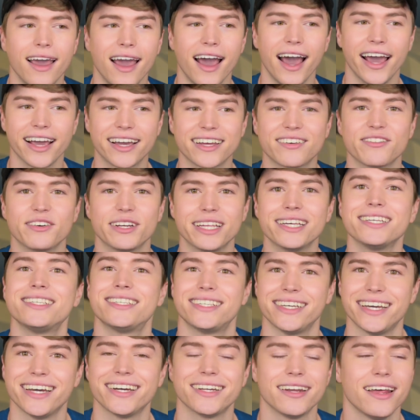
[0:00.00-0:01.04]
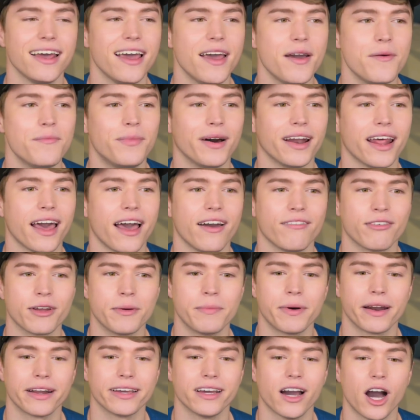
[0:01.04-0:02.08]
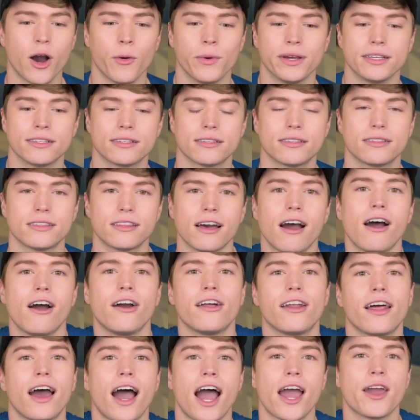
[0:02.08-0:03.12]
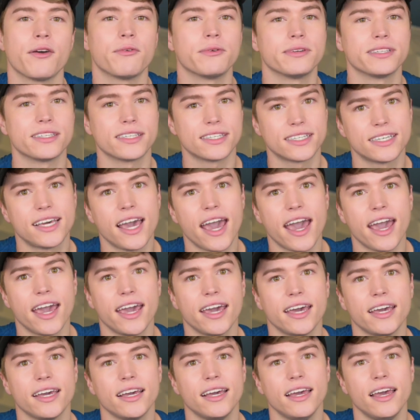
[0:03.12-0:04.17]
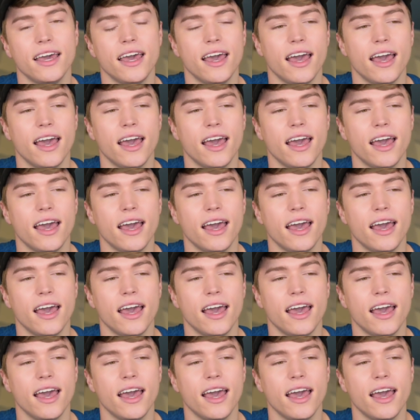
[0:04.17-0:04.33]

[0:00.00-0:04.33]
I could really see it. But everybody always thought I was gay.